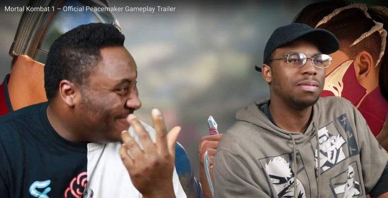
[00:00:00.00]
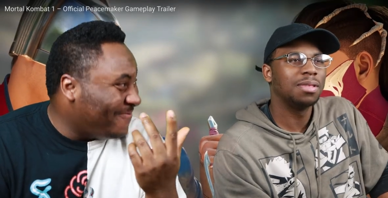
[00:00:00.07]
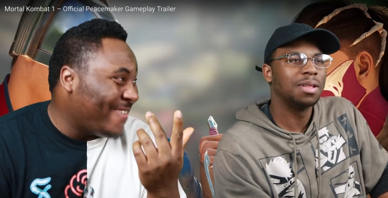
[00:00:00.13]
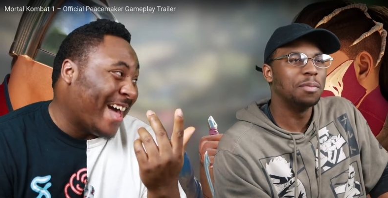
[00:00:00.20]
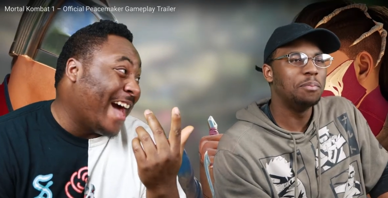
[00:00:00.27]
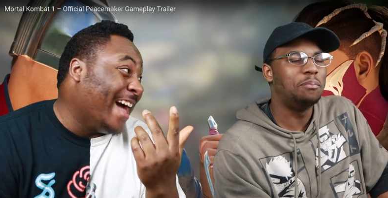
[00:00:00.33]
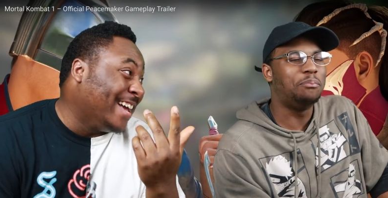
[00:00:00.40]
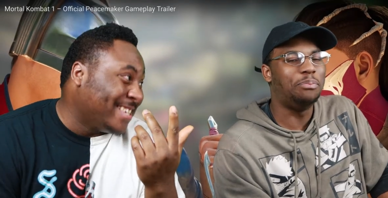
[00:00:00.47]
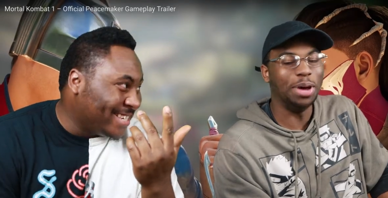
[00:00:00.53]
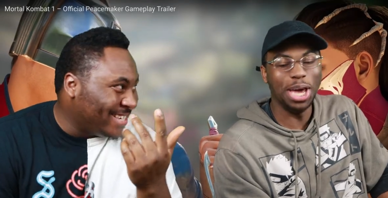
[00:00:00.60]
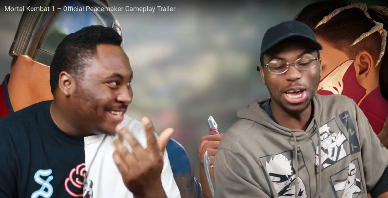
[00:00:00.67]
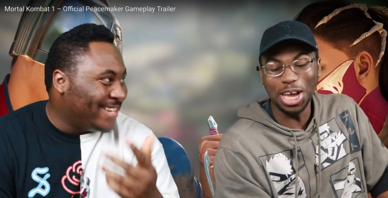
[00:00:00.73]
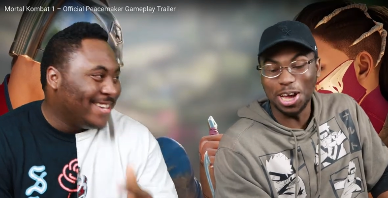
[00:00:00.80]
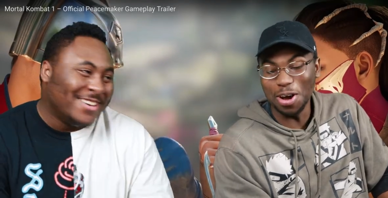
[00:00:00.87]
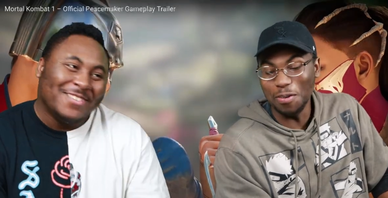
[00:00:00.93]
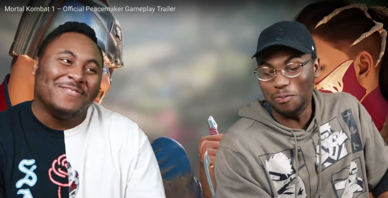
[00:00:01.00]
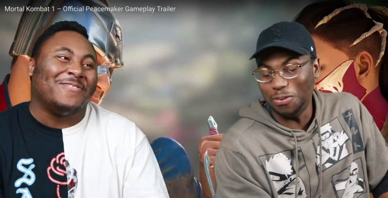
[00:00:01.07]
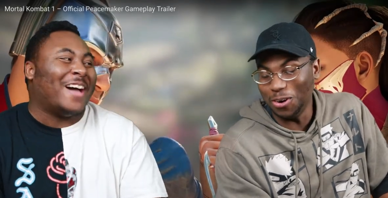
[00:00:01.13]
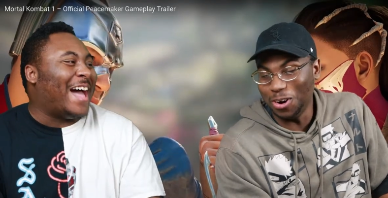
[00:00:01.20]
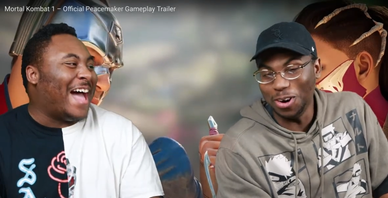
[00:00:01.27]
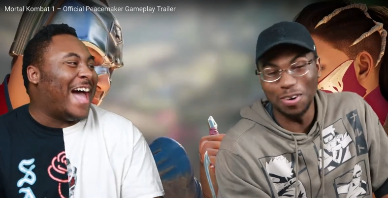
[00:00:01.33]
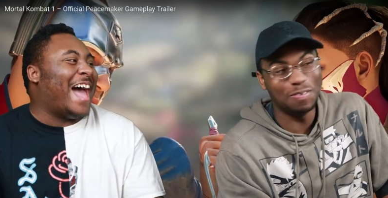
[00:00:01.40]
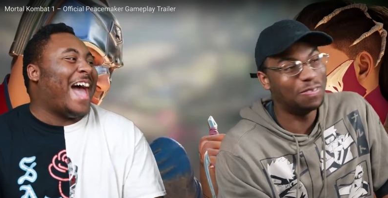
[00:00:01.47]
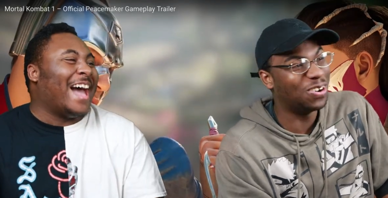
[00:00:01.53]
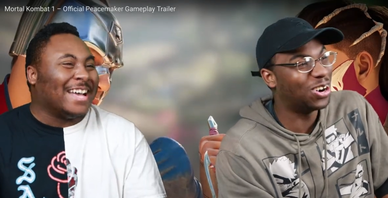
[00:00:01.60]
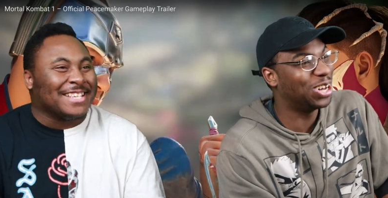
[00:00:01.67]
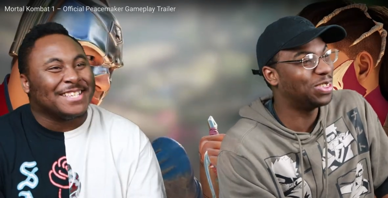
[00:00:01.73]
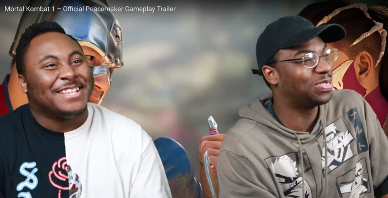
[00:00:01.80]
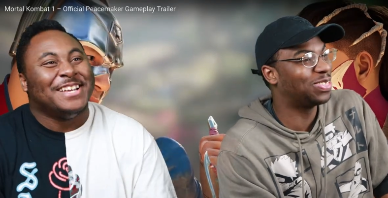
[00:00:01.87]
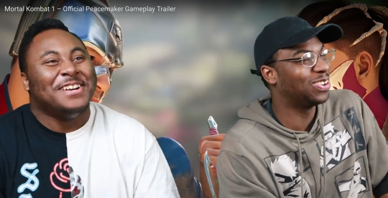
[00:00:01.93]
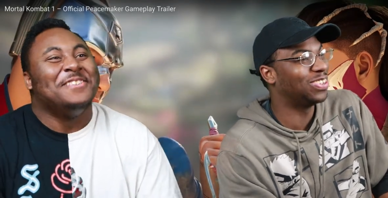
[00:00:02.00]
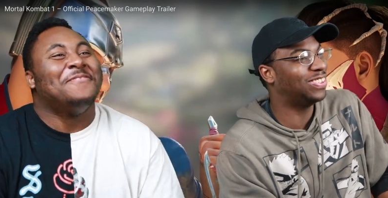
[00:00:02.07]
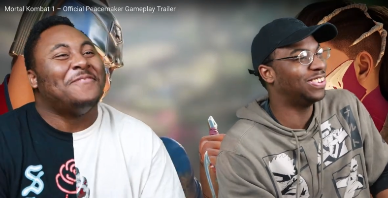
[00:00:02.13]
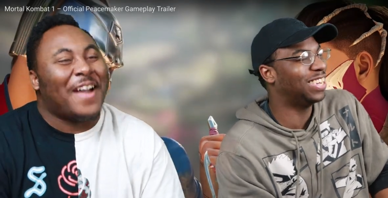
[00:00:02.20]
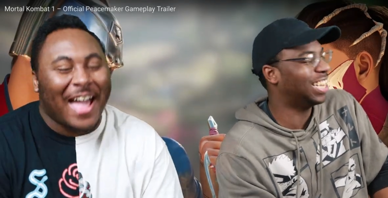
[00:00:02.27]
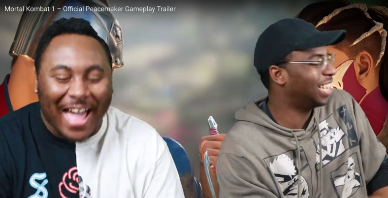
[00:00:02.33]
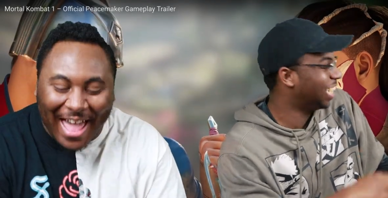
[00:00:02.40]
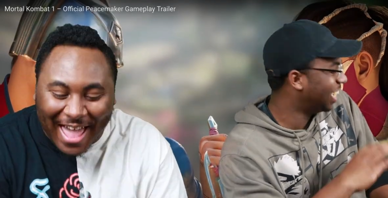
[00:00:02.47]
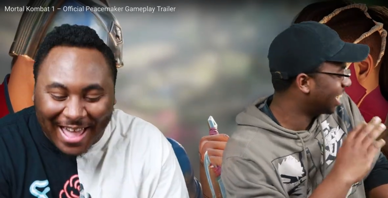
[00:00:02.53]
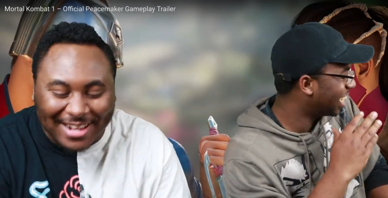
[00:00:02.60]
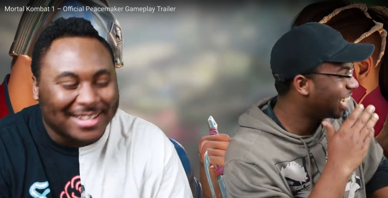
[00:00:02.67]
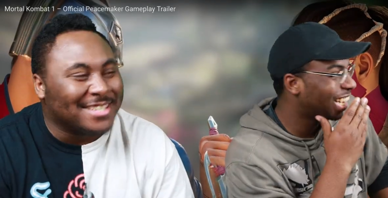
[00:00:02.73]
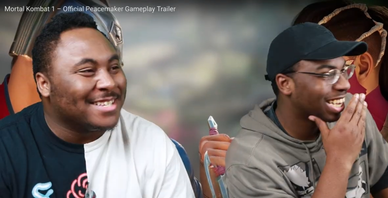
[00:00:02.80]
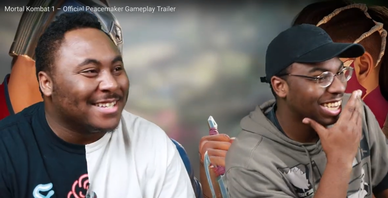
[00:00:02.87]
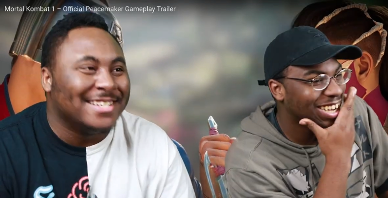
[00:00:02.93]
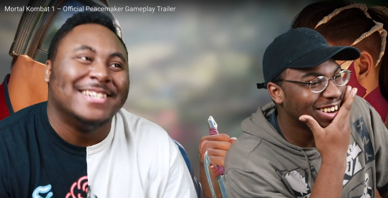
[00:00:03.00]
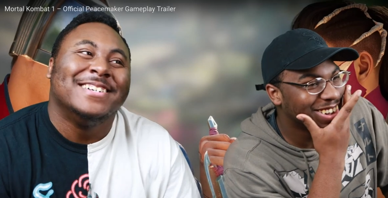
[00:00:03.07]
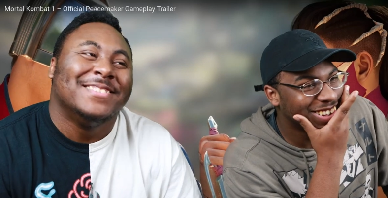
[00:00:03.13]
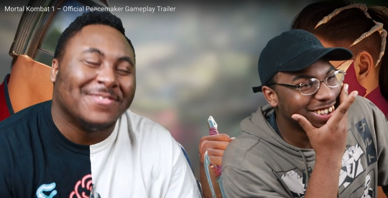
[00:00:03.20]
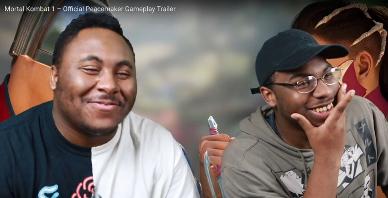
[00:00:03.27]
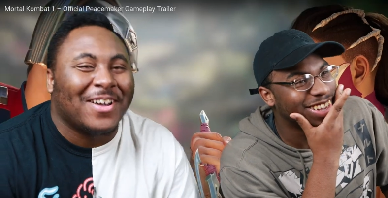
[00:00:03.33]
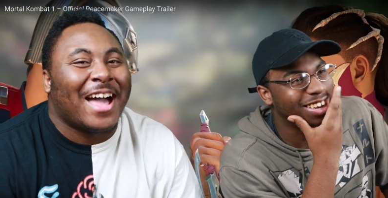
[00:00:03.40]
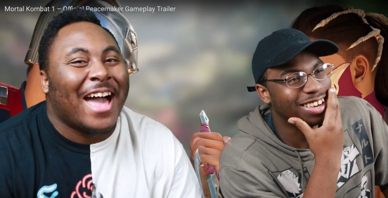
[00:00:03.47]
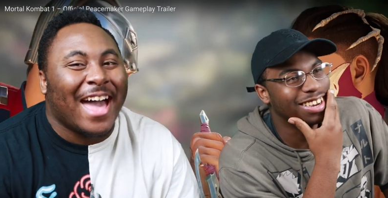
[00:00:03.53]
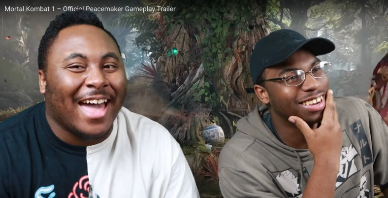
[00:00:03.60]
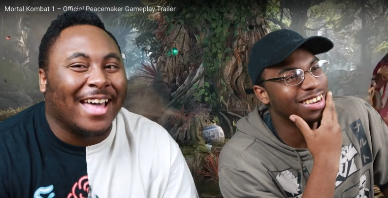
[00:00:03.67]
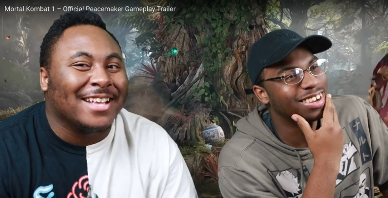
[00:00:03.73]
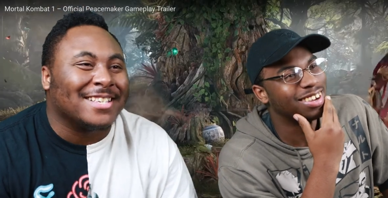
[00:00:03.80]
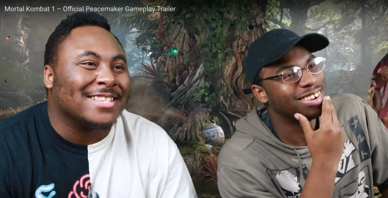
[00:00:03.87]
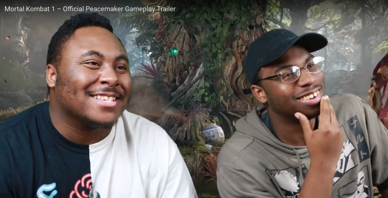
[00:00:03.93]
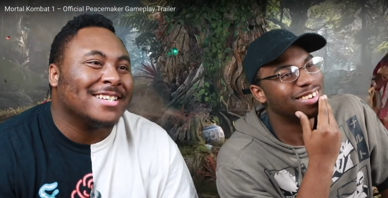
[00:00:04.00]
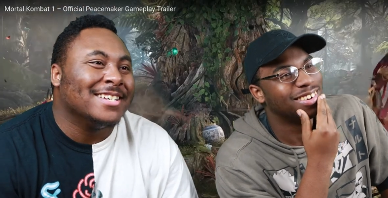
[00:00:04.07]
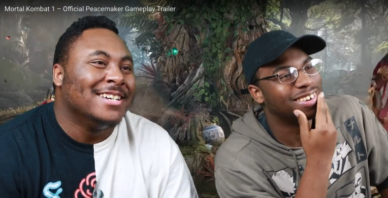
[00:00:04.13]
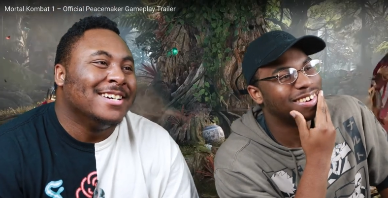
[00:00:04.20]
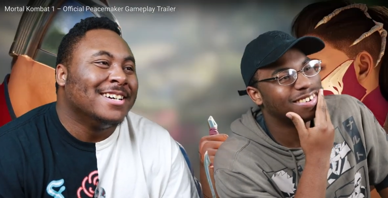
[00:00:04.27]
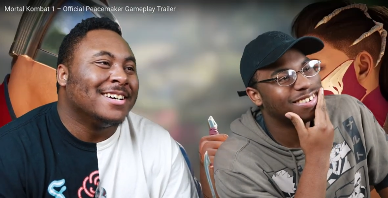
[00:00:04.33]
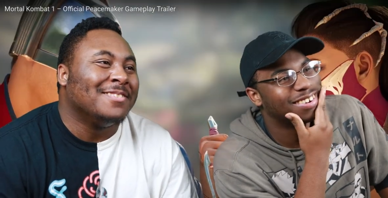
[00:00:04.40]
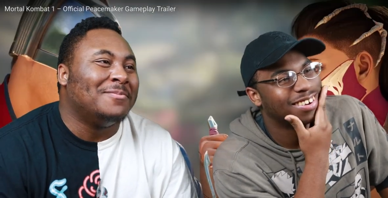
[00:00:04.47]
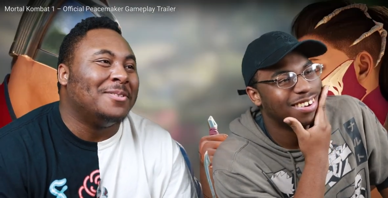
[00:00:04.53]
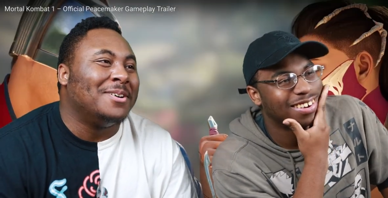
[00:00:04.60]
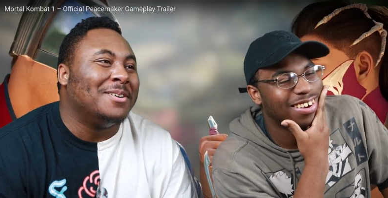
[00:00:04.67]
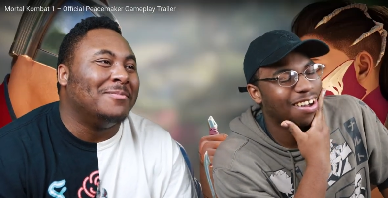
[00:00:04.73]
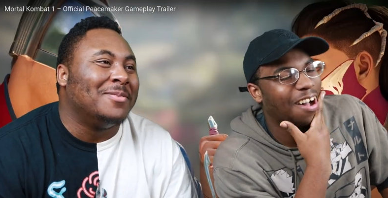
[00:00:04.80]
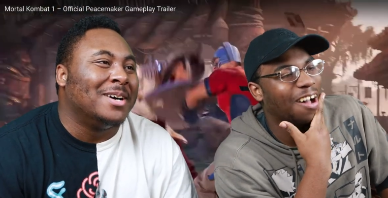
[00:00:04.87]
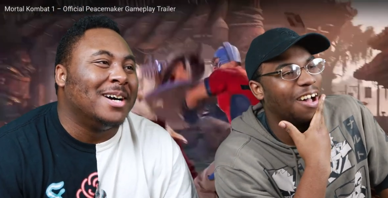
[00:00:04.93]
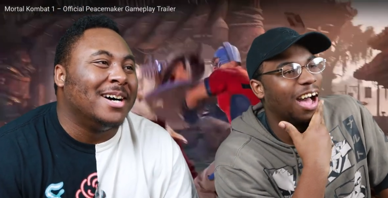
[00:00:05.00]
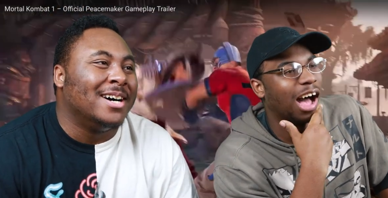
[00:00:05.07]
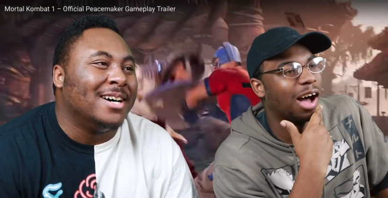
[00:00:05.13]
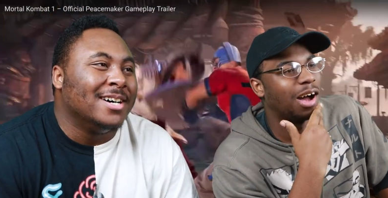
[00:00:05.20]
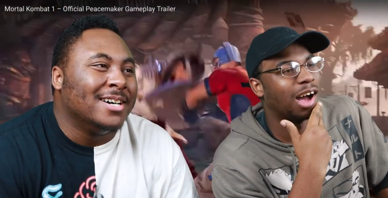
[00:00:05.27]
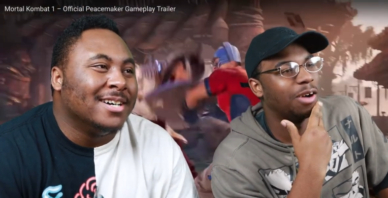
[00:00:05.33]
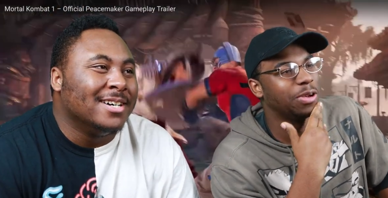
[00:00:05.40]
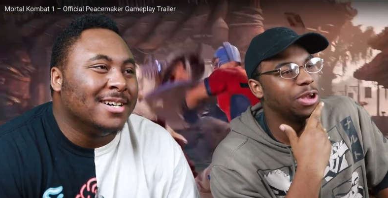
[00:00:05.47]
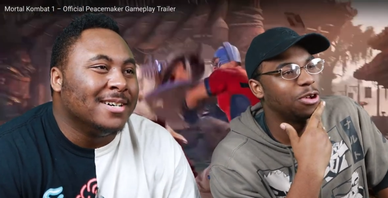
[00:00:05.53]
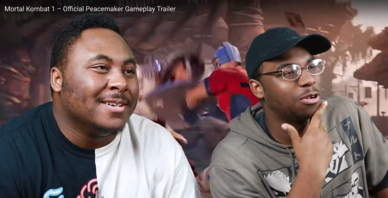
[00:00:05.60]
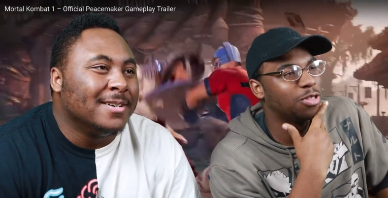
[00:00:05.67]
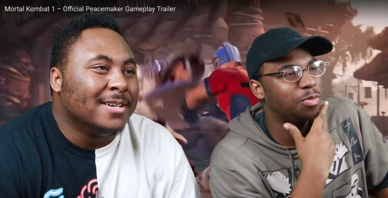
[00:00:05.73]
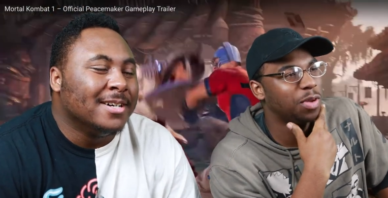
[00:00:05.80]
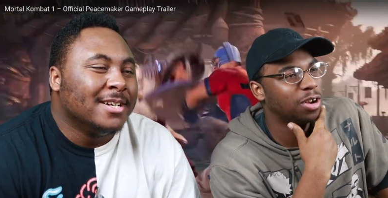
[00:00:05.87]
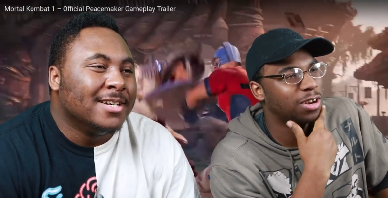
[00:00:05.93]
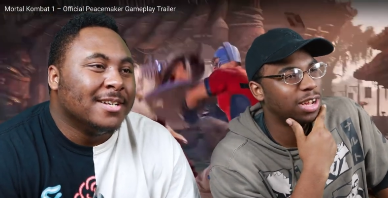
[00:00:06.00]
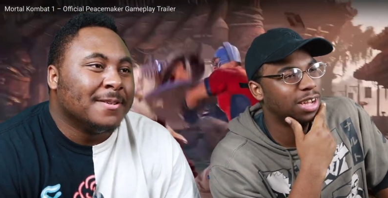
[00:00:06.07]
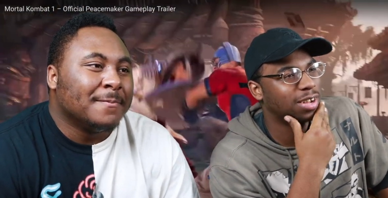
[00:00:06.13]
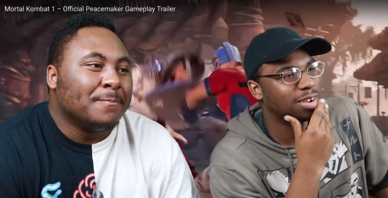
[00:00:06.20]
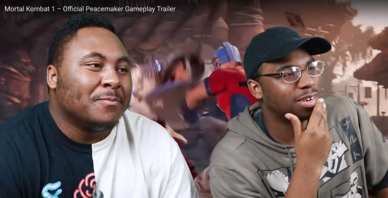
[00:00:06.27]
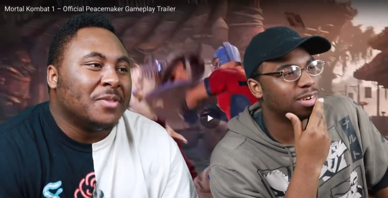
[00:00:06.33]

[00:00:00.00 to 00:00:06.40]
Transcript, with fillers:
Speaker 1: Facts. Bangable Facts. monster chick. Facts. Facts. Come on, bro. I, I ain't gonna speak on that.